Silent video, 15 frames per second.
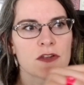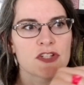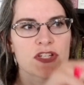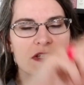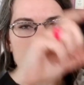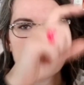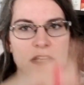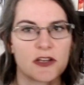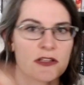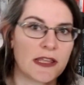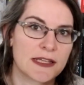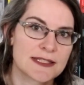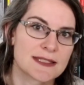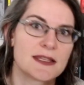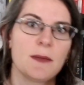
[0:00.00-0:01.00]
she's going to
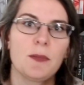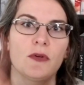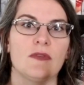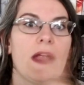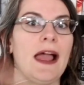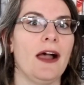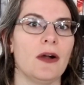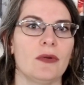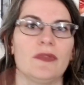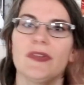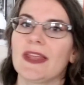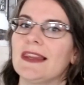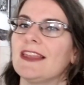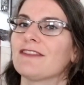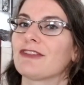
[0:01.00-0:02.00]
like skip around
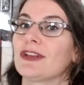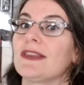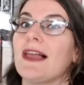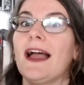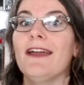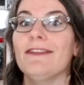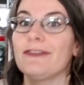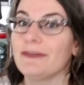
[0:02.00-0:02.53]
and live her life